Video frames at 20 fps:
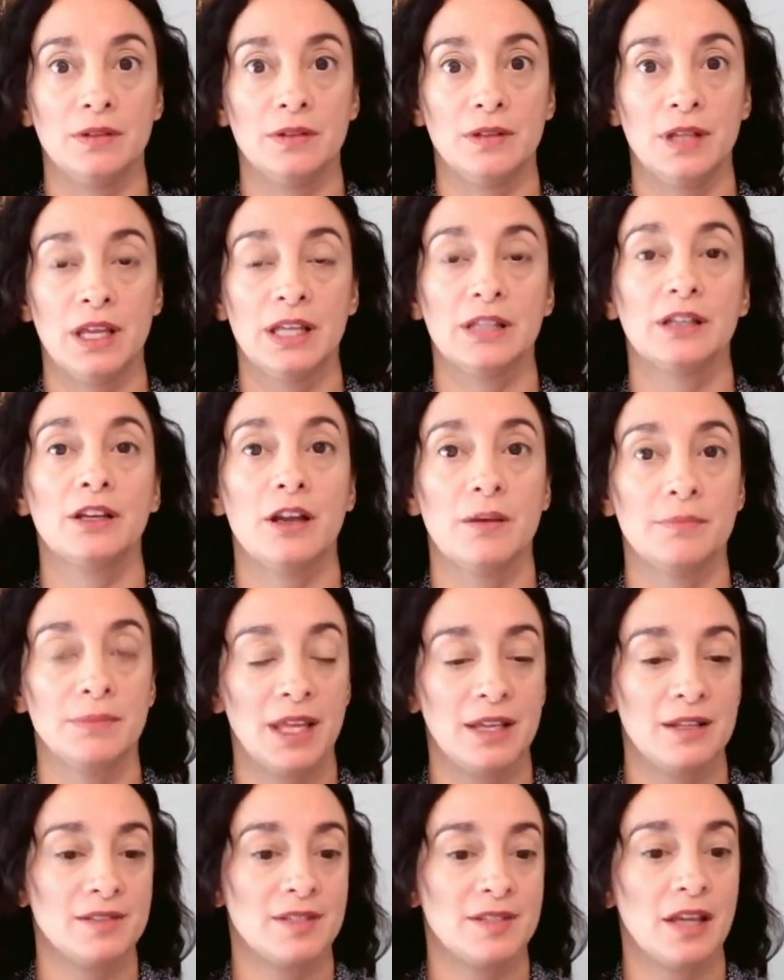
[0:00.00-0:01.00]
income
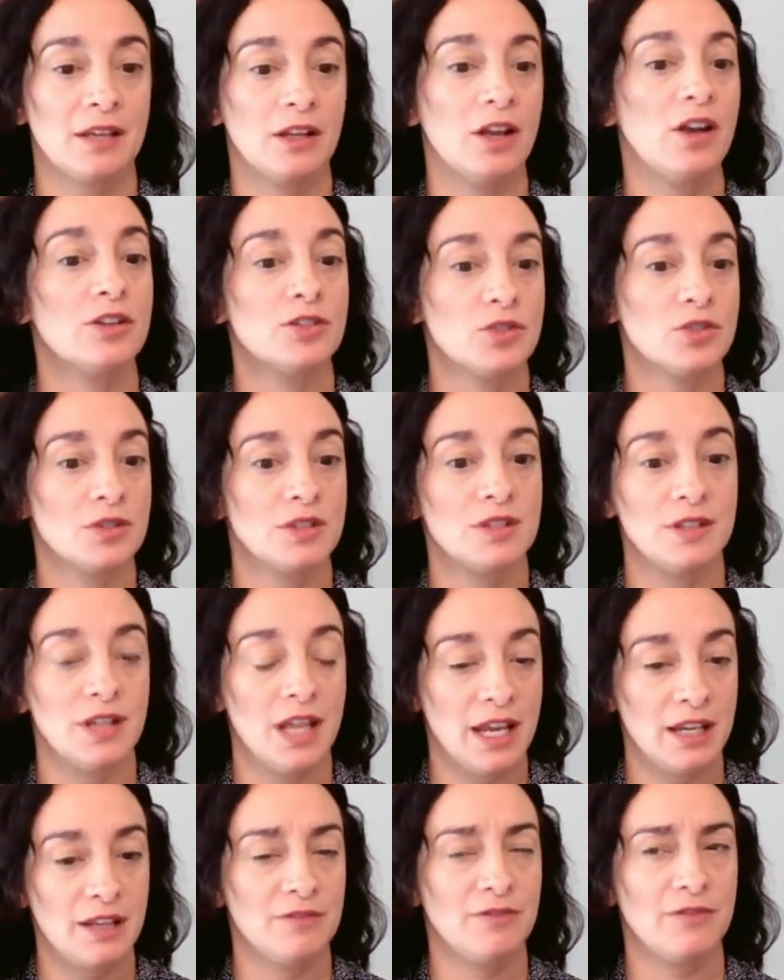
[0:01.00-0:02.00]
that is at
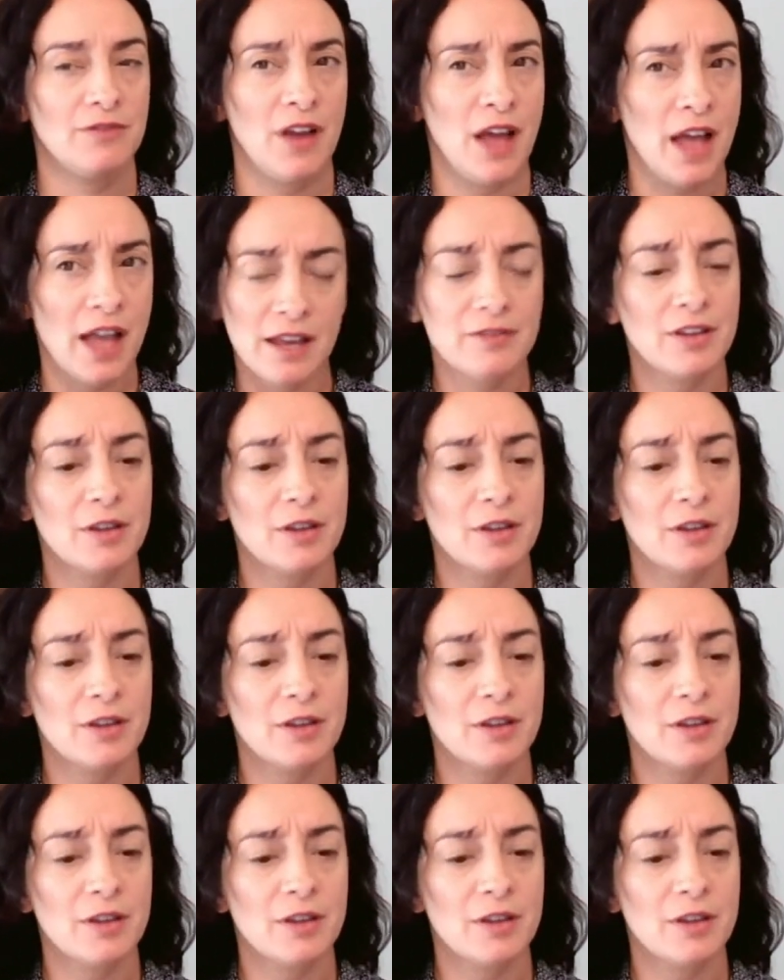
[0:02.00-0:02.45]
185,